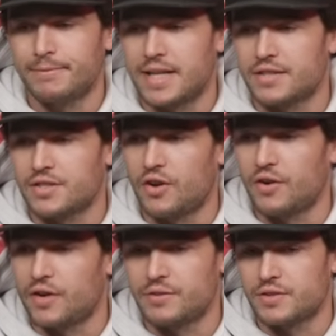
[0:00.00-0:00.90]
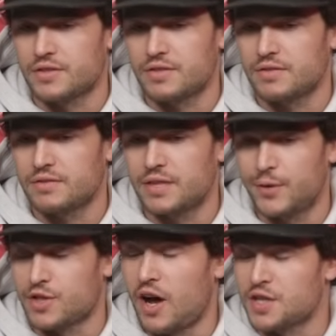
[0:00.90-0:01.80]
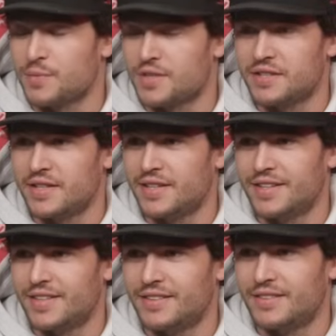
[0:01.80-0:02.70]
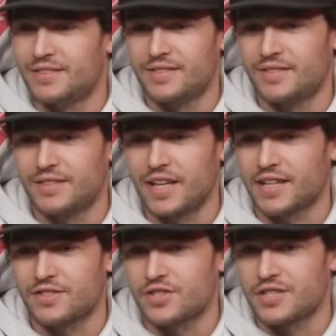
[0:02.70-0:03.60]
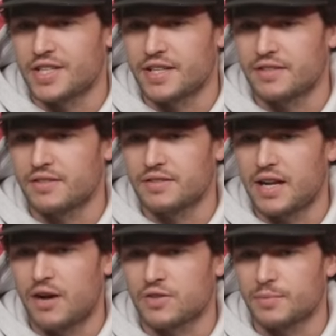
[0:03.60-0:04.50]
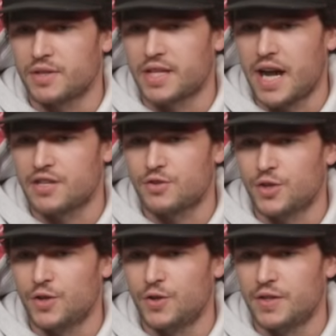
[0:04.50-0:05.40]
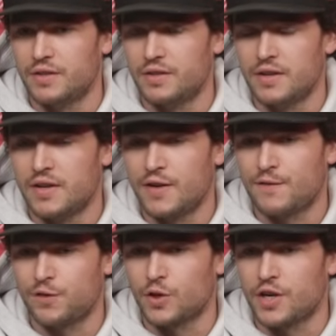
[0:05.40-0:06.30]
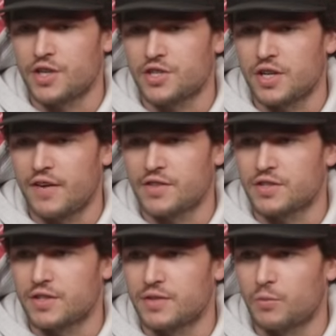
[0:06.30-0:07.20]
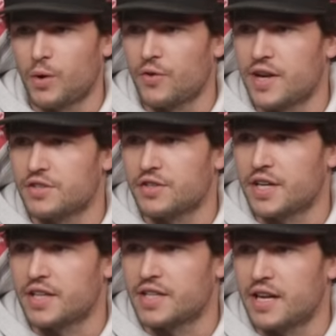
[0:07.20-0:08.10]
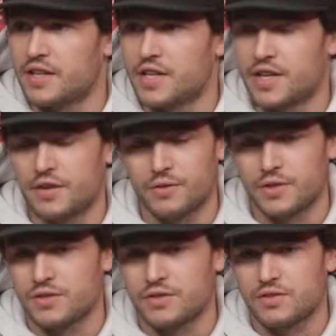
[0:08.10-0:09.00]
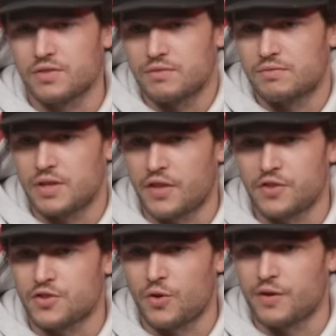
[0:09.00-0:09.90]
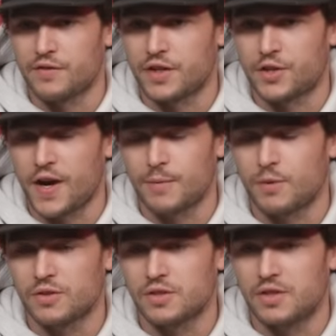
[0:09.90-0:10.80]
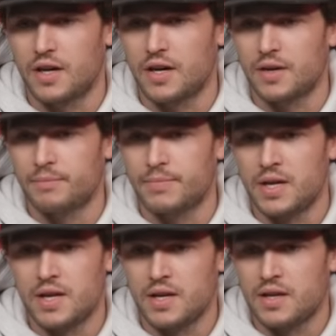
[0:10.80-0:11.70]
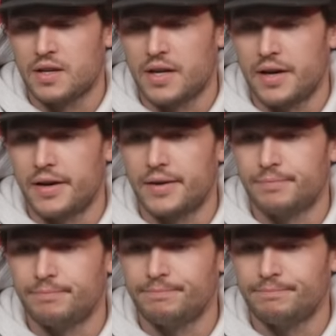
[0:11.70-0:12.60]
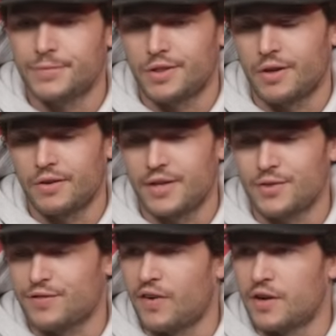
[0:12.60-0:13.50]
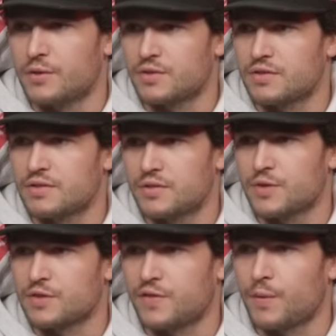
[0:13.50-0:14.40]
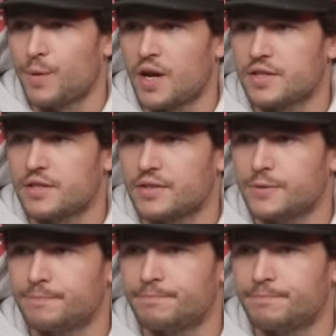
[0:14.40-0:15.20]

and so it was it was awesome to see and like just seeing how some of the guys grew and flourished. Obviously, what Razor did at the end of the year was nothing short of incredible. Um, um, so it was fun. It was it was a fun process.